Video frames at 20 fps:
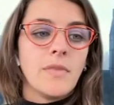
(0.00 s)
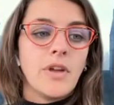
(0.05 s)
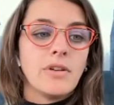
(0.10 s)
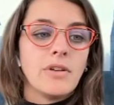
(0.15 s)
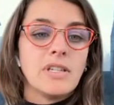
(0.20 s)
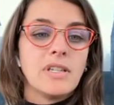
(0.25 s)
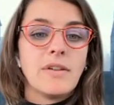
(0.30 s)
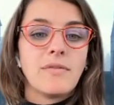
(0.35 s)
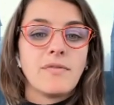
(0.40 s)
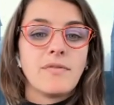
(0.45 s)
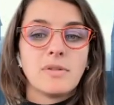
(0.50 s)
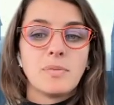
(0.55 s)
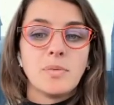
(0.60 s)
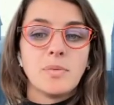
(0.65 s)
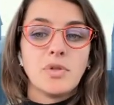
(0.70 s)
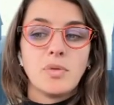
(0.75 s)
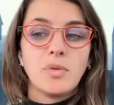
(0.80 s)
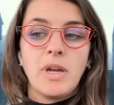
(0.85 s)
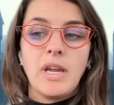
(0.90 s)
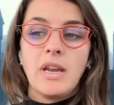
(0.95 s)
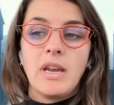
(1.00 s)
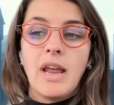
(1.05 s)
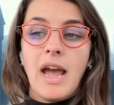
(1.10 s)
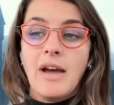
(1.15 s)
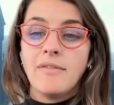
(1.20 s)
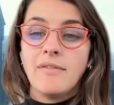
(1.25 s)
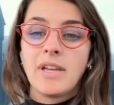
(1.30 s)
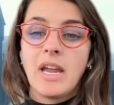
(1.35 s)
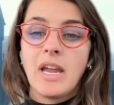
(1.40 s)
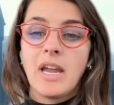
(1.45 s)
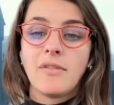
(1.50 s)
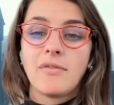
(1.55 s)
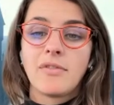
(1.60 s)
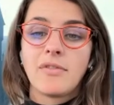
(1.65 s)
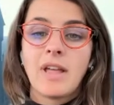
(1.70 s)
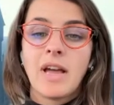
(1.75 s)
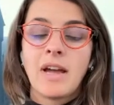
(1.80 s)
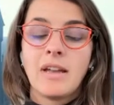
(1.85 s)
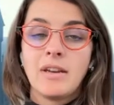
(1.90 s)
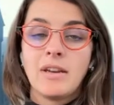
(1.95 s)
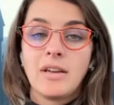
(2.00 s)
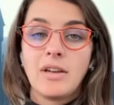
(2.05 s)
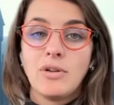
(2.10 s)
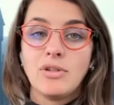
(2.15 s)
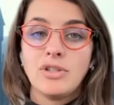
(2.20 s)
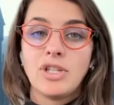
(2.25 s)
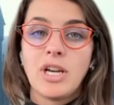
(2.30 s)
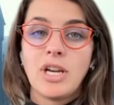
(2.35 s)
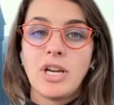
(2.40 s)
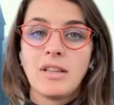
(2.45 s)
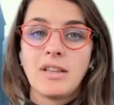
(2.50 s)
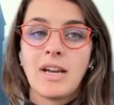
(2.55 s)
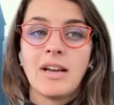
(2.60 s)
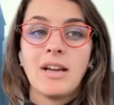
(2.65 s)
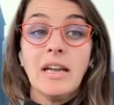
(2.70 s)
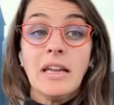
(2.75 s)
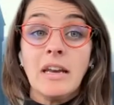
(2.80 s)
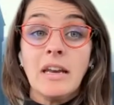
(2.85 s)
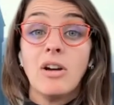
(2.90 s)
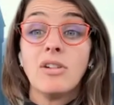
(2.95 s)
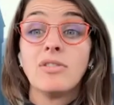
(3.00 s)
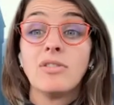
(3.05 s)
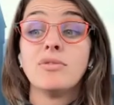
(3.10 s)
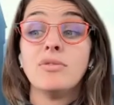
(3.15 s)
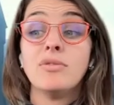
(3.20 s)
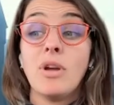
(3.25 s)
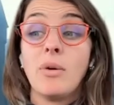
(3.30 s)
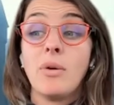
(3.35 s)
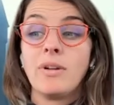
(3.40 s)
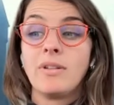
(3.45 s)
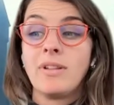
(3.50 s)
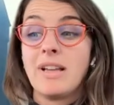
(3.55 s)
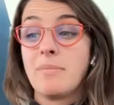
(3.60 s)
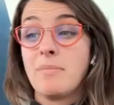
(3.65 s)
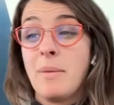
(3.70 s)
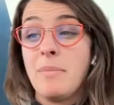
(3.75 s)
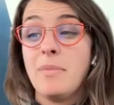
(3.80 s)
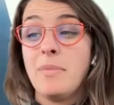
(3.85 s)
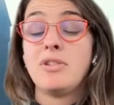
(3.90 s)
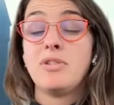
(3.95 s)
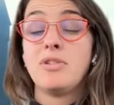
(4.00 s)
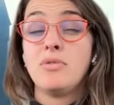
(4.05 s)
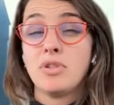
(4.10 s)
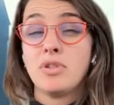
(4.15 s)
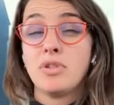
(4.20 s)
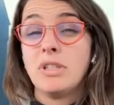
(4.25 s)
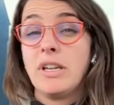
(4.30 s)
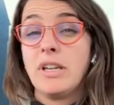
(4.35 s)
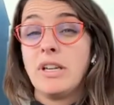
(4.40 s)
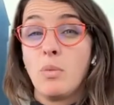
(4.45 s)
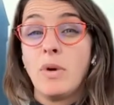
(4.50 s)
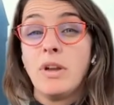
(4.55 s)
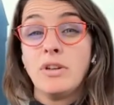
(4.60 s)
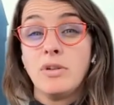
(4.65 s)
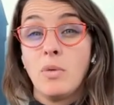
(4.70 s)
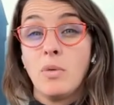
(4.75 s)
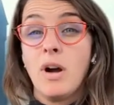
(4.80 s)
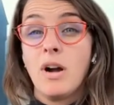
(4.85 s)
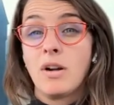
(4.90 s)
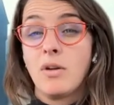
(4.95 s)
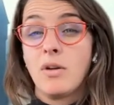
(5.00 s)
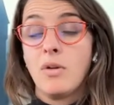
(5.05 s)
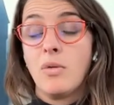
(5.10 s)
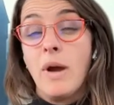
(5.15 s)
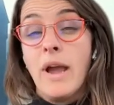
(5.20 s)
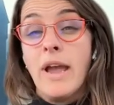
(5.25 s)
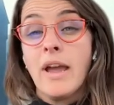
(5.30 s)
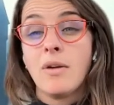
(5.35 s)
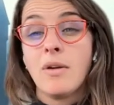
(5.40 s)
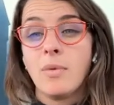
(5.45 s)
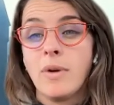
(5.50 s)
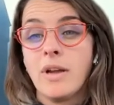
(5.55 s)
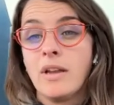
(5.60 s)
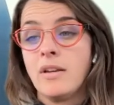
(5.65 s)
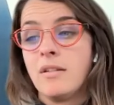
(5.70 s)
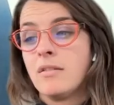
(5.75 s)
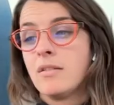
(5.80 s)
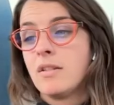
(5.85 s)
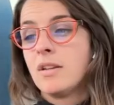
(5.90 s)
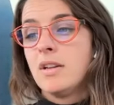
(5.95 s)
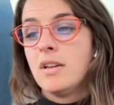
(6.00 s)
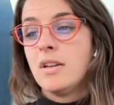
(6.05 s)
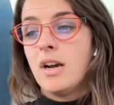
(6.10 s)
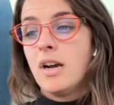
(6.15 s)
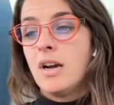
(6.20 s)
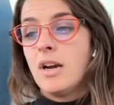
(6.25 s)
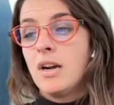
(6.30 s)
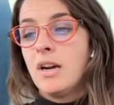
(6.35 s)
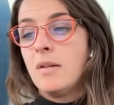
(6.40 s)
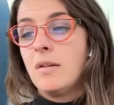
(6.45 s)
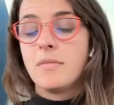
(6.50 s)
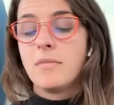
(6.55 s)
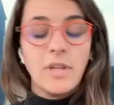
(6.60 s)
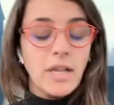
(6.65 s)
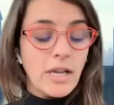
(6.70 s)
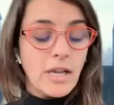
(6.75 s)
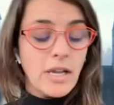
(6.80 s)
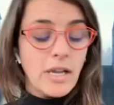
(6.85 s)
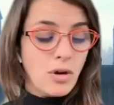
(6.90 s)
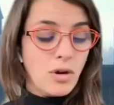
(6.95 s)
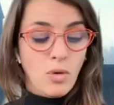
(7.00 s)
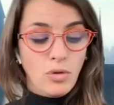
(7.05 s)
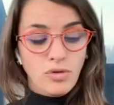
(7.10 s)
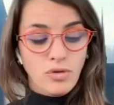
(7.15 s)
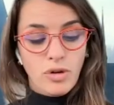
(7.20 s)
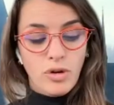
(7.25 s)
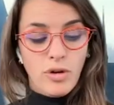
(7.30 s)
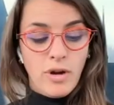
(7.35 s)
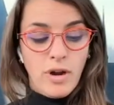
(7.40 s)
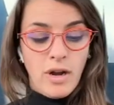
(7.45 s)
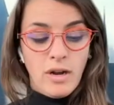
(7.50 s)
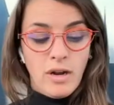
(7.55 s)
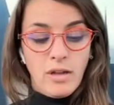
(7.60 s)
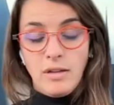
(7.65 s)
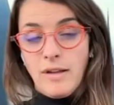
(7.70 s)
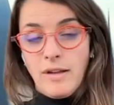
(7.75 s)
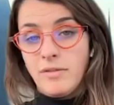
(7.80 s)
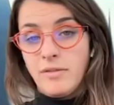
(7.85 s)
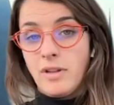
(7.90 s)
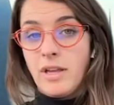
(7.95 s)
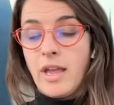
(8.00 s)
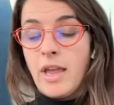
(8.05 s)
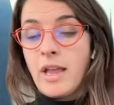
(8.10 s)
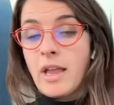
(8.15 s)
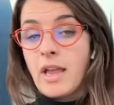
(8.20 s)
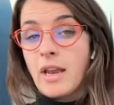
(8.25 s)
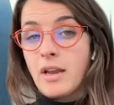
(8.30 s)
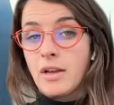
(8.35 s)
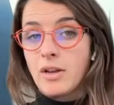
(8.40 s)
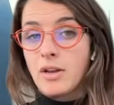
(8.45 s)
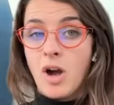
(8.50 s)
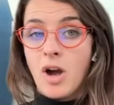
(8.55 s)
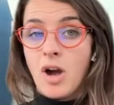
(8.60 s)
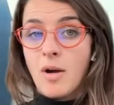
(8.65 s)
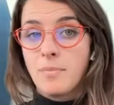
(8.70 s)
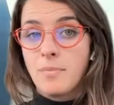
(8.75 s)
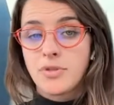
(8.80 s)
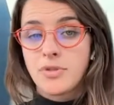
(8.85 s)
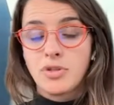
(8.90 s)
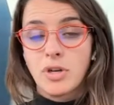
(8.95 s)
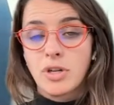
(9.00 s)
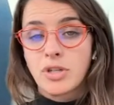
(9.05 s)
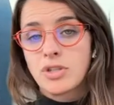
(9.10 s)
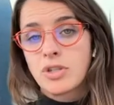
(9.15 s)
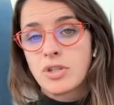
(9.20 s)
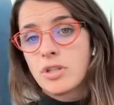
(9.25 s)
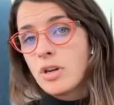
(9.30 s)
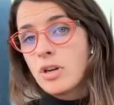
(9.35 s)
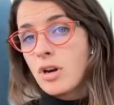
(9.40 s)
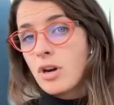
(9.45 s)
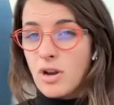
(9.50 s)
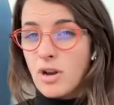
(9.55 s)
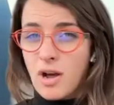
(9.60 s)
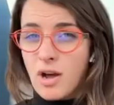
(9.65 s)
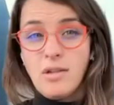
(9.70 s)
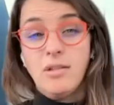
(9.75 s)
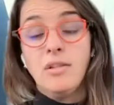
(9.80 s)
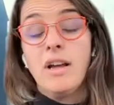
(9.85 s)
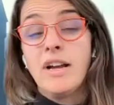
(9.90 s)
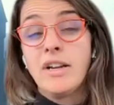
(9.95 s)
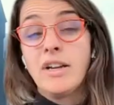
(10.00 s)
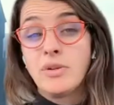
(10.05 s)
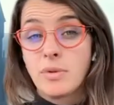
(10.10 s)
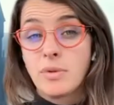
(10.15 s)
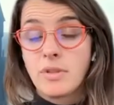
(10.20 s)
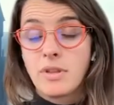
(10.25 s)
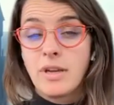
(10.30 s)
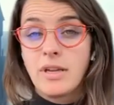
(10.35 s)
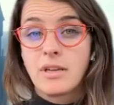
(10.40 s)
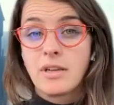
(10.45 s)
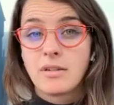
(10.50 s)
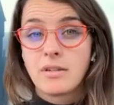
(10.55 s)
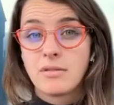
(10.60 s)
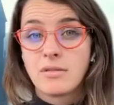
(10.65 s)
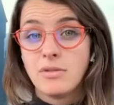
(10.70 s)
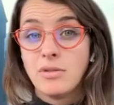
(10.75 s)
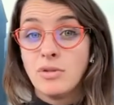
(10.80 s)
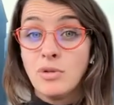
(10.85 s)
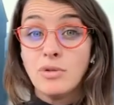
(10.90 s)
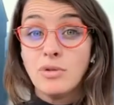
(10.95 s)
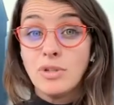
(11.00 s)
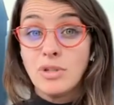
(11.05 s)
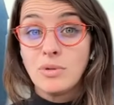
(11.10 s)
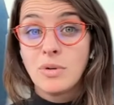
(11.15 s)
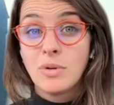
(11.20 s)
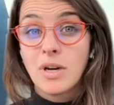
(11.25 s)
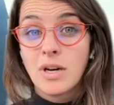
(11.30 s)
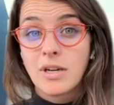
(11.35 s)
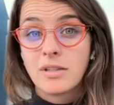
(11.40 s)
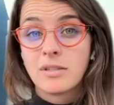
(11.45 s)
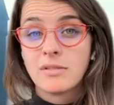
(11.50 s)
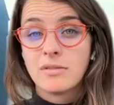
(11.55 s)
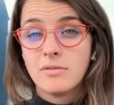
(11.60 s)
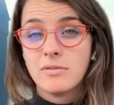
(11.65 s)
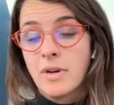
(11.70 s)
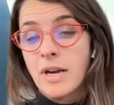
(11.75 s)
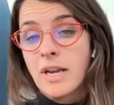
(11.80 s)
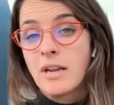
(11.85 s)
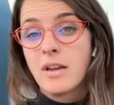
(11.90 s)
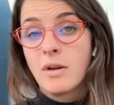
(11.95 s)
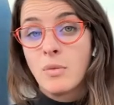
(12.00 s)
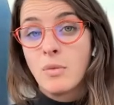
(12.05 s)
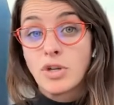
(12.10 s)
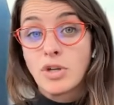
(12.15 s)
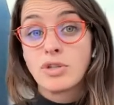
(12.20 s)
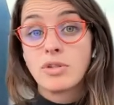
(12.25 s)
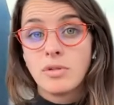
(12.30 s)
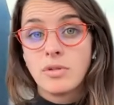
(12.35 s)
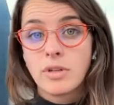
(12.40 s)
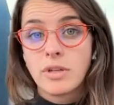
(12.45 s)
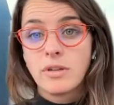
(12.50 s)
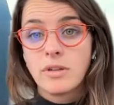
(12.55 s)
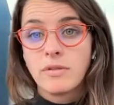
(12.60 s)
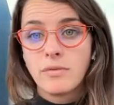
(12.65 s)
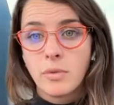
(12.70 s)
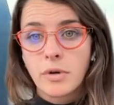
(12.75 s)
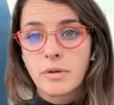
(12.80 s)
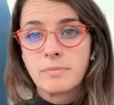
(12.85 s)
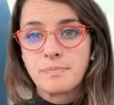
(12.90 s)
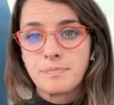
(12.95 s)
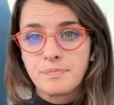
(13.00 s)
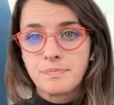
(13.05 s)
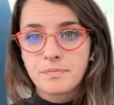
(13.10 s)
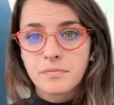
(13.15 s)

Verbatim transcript: there's a difference between advocating for that and negotiating that and also knowing like maybe to like when to walk away when um, like a culture and a leveling and a comp structure are not aligned with like who you are right and what you're looking for